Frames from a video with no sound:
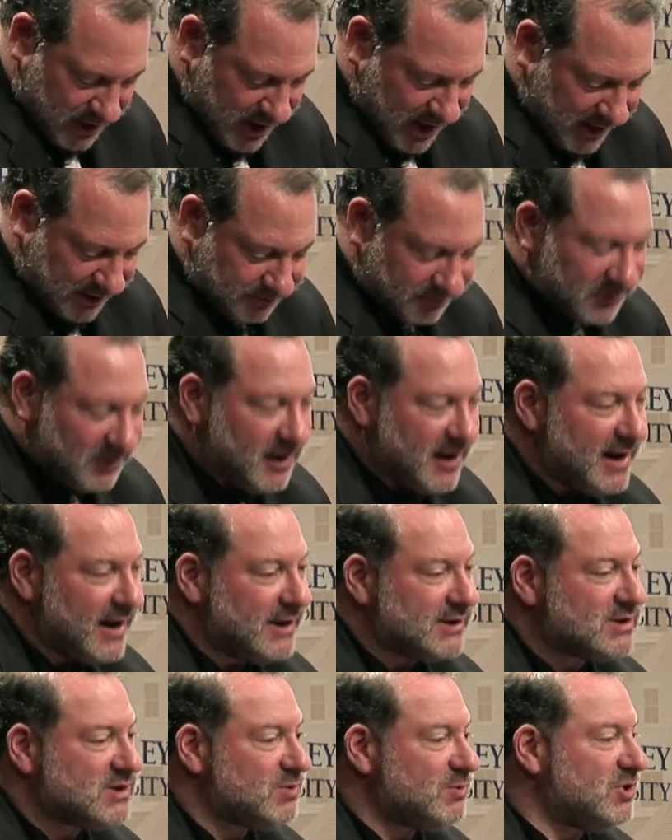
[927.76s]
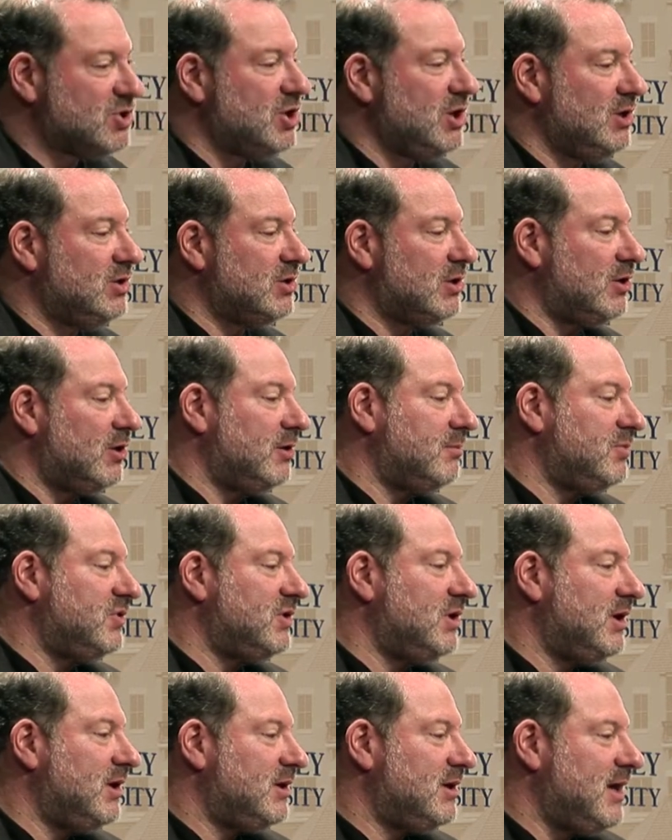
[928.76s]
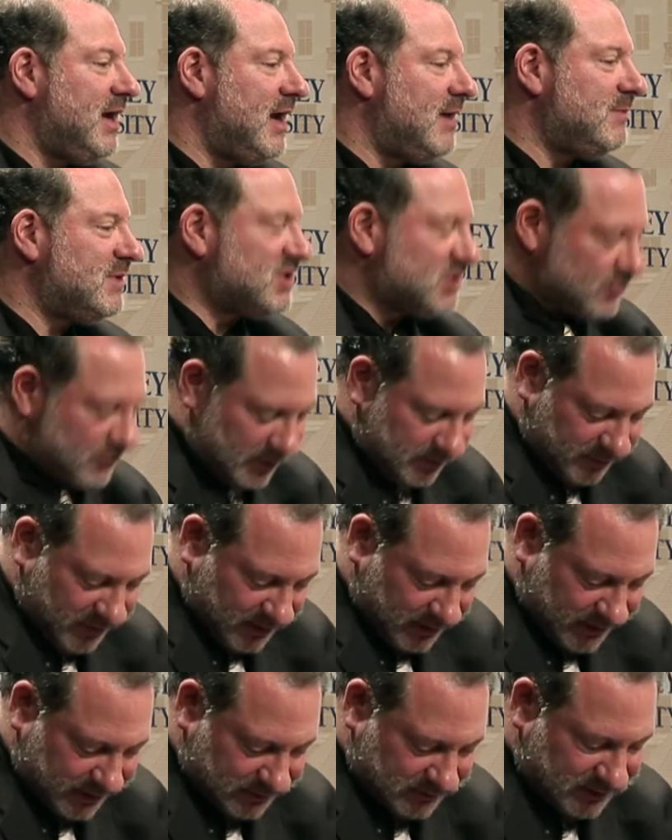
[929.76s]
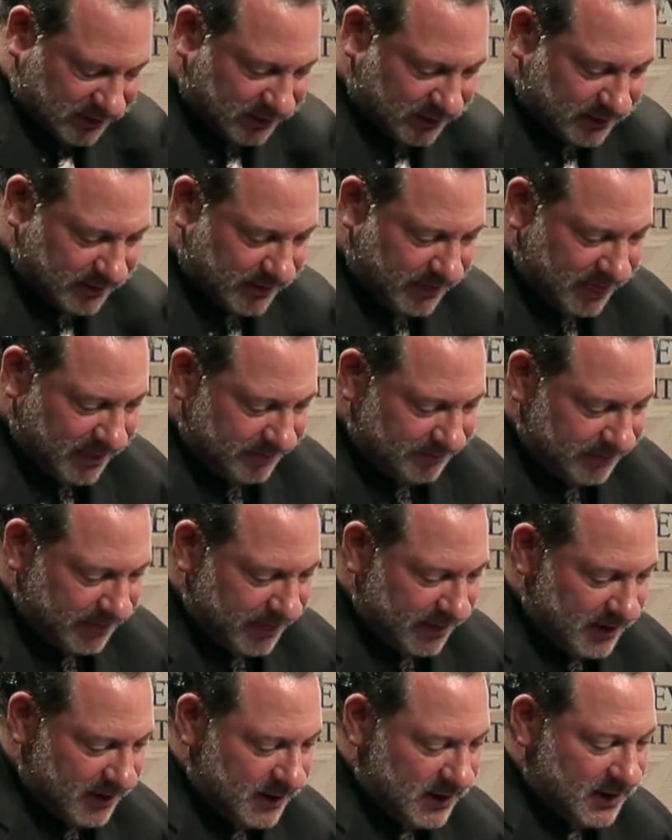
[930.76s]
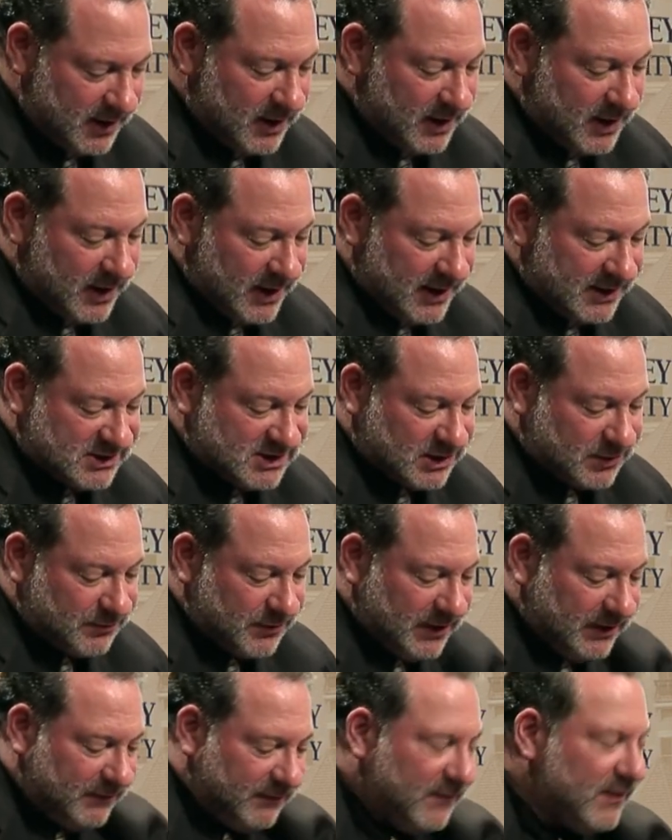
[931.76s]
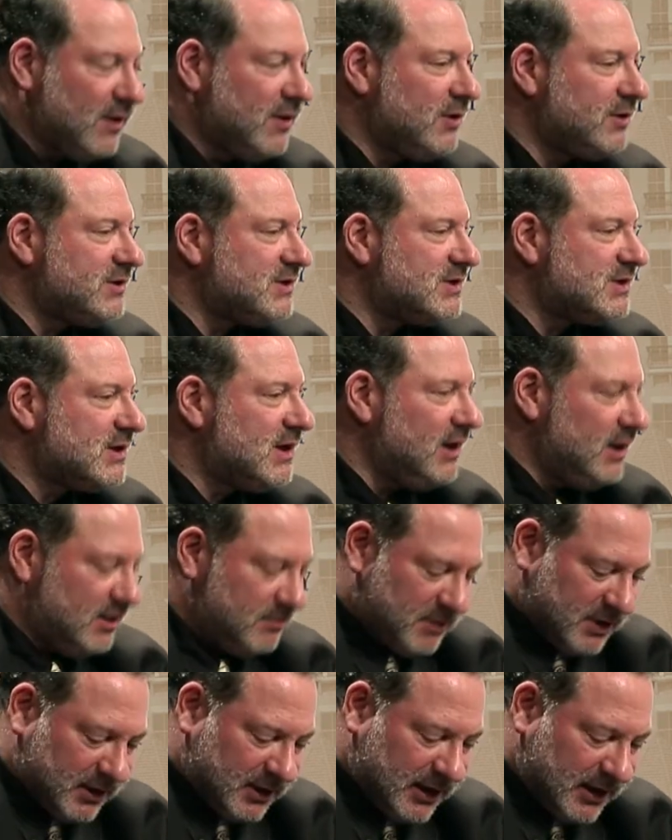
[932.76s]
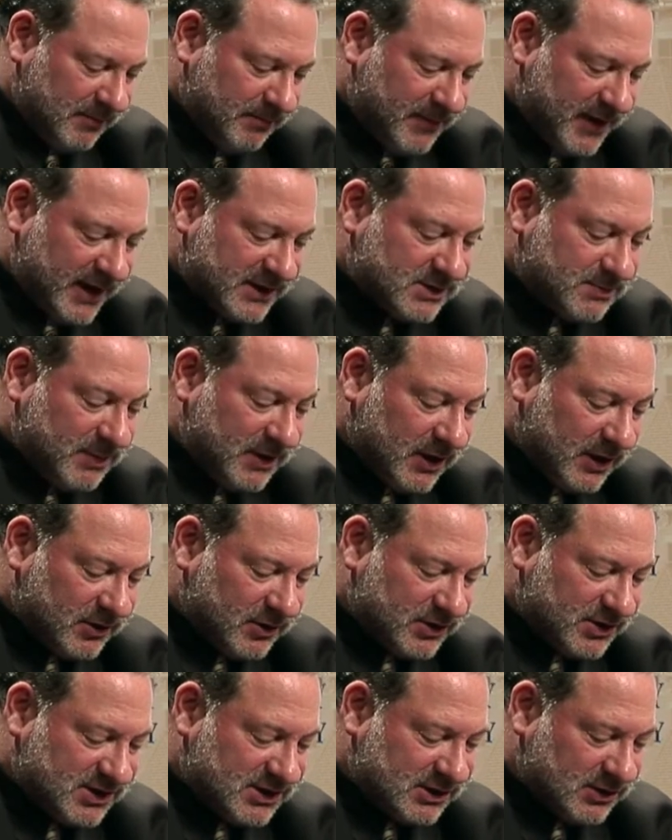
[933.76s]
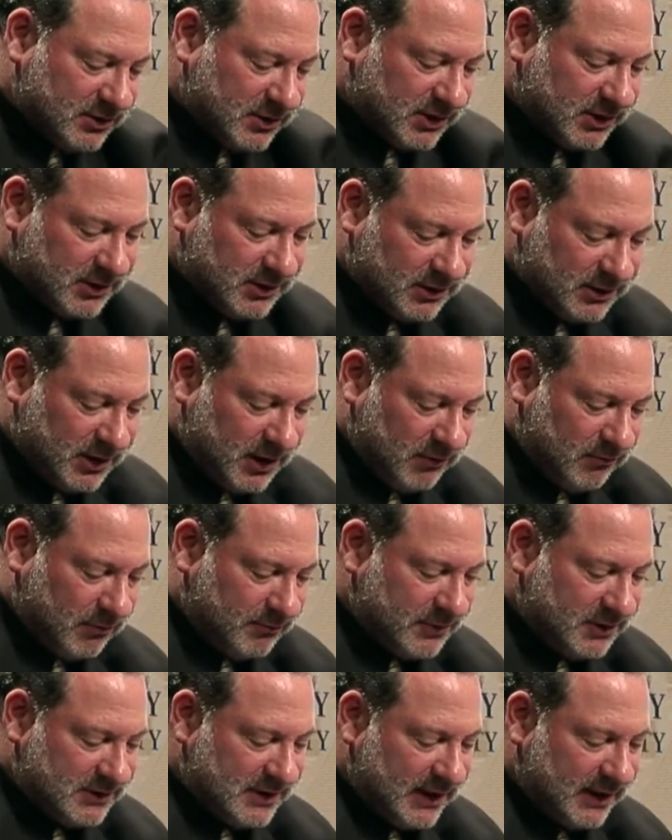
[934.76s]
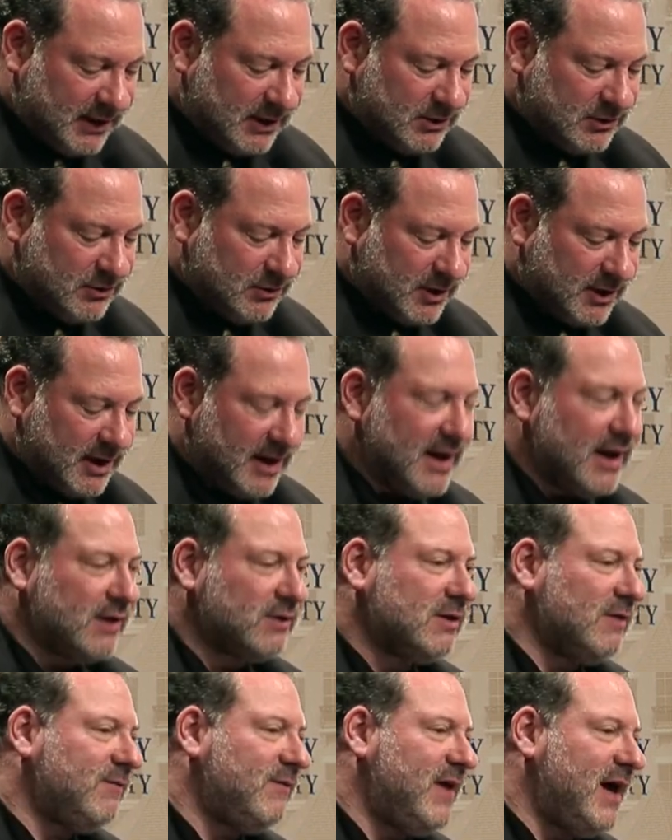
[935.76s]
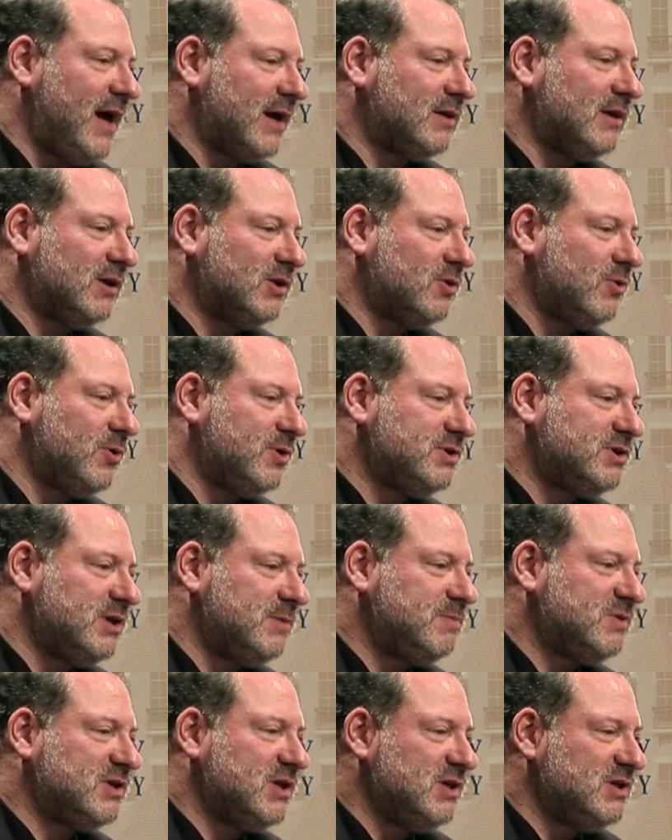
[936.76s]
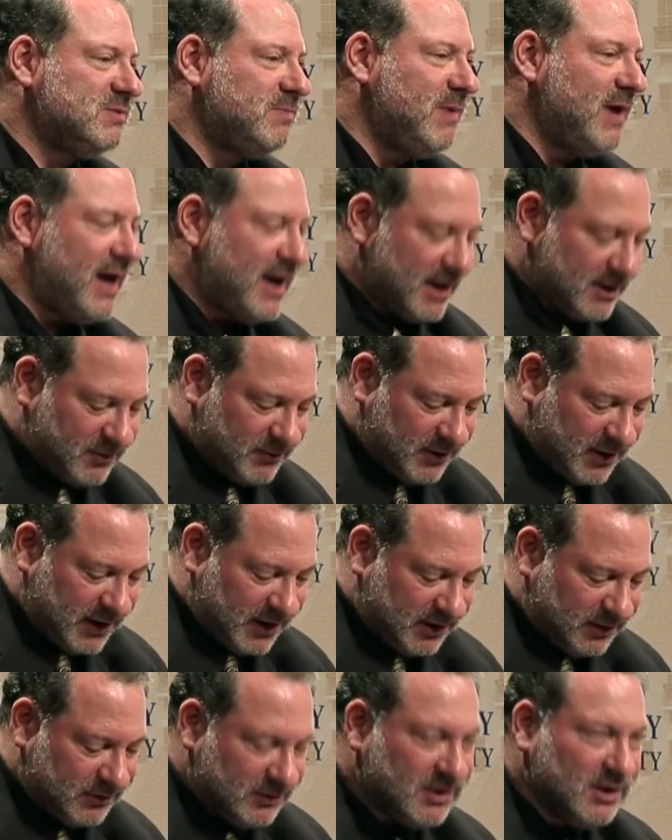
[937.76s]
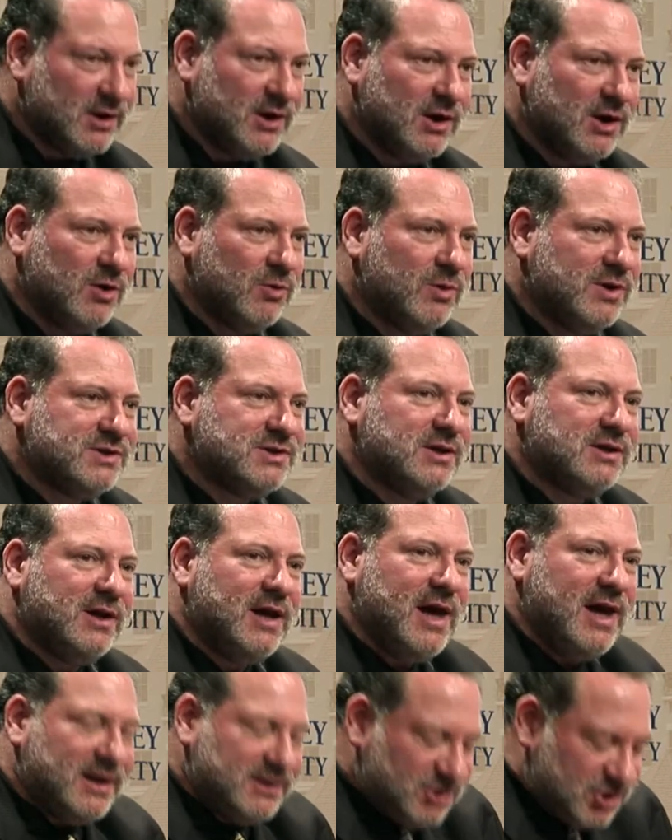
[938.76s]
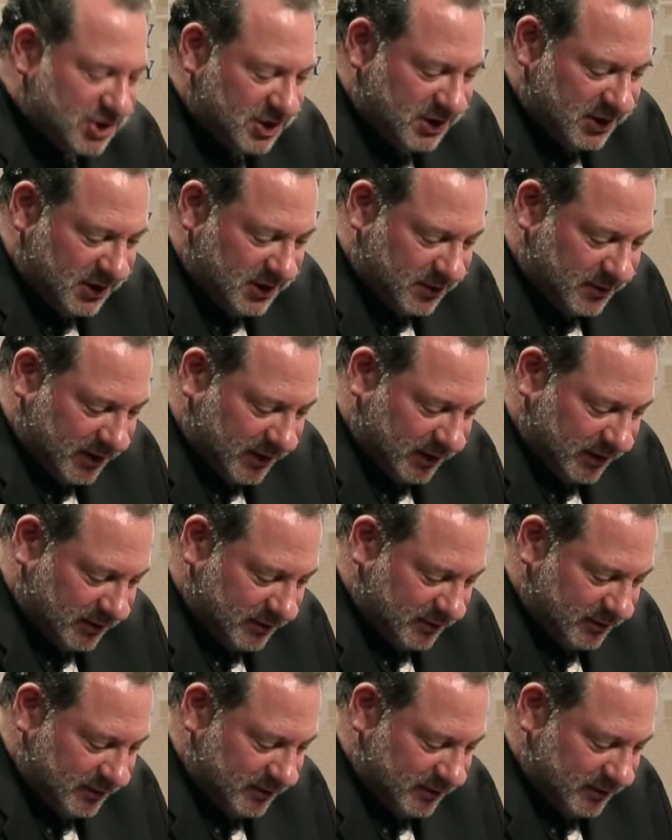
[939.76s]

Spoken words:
and plants, which he termed chemistry binding. His threefold schema can best be understood when we take into account the fact that Korzybski's background was in engineering.